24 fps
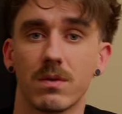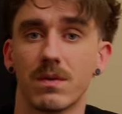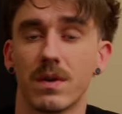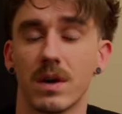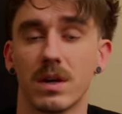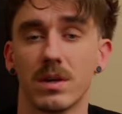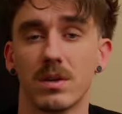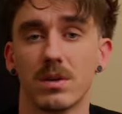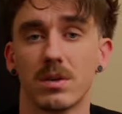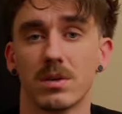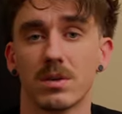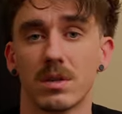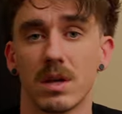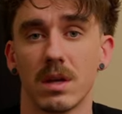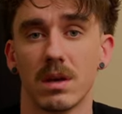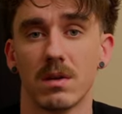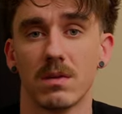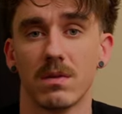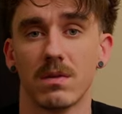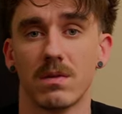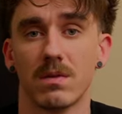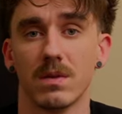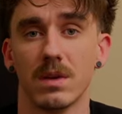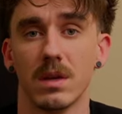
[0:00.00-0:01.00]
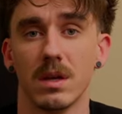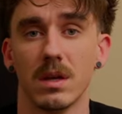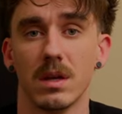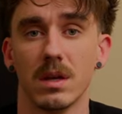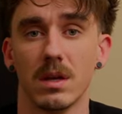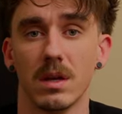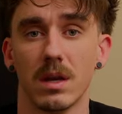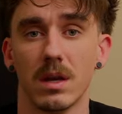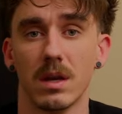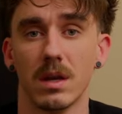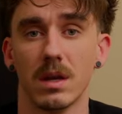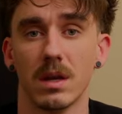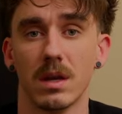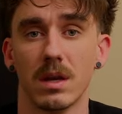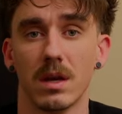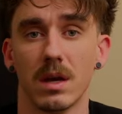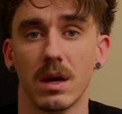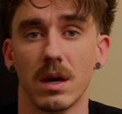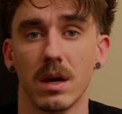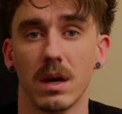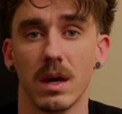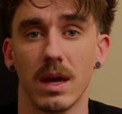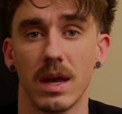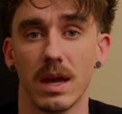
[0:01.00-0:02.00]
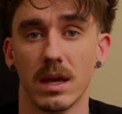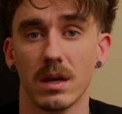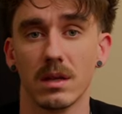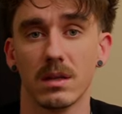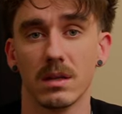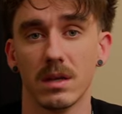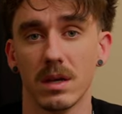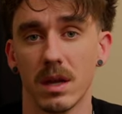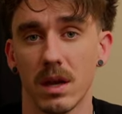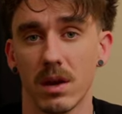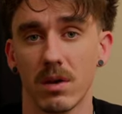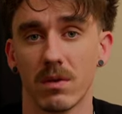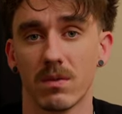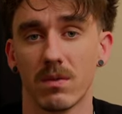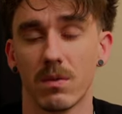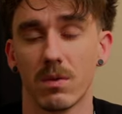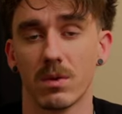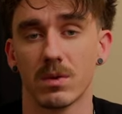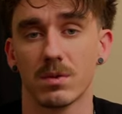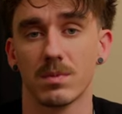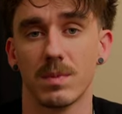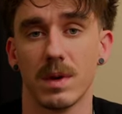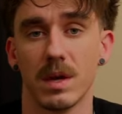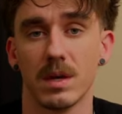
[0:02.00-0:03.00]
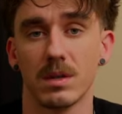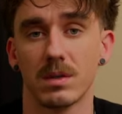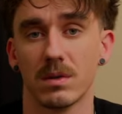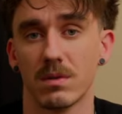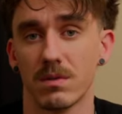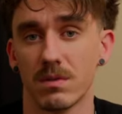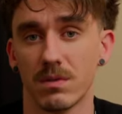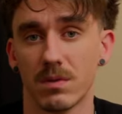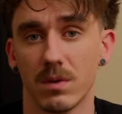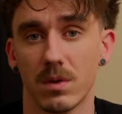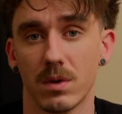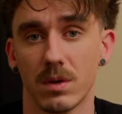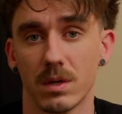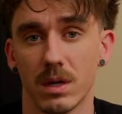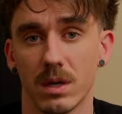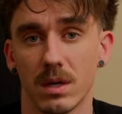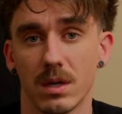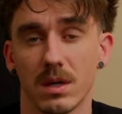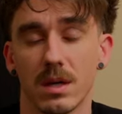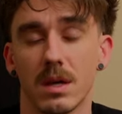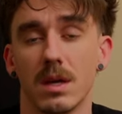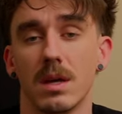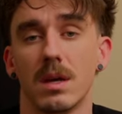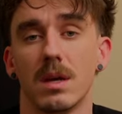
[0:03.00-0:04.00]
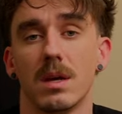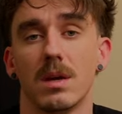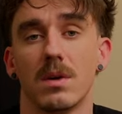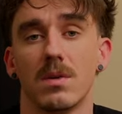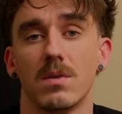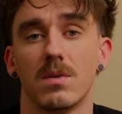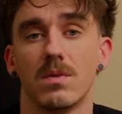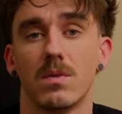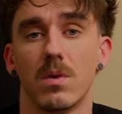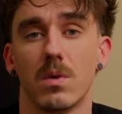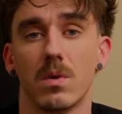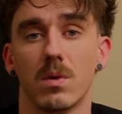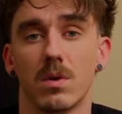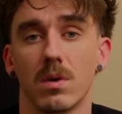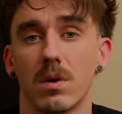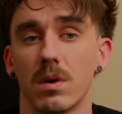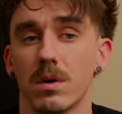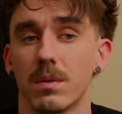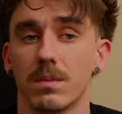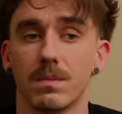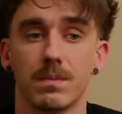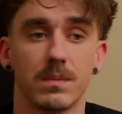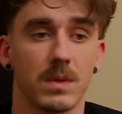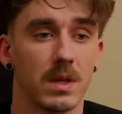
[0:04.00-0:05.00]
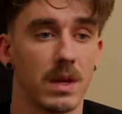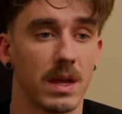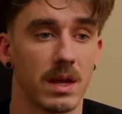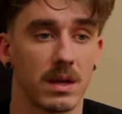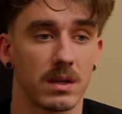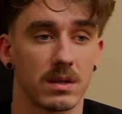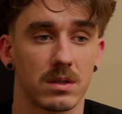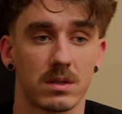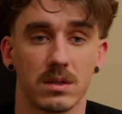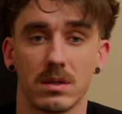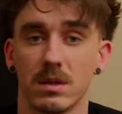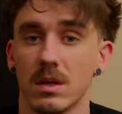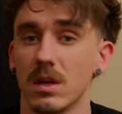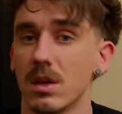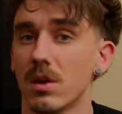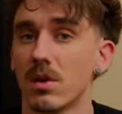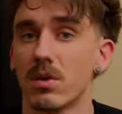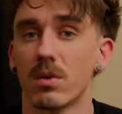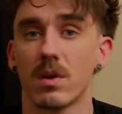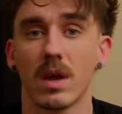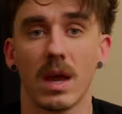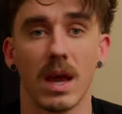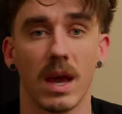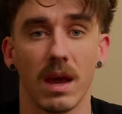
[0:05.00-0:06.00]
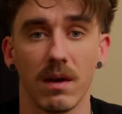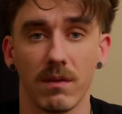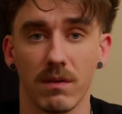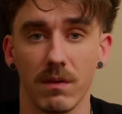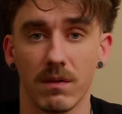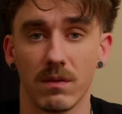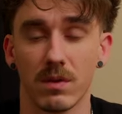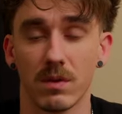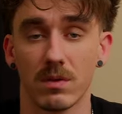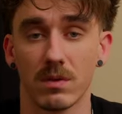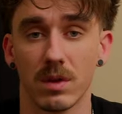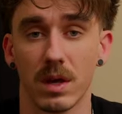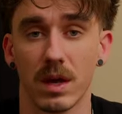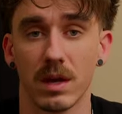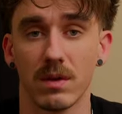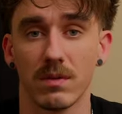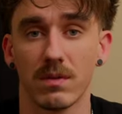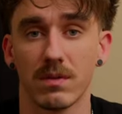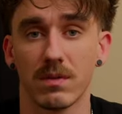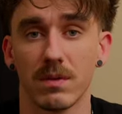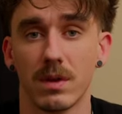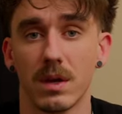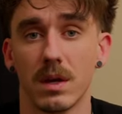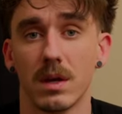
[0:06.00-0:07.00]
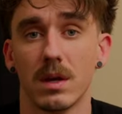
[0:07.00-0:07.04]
find yourself in uh, Eglin Air Force Base in Florida for the next year and a half of your life,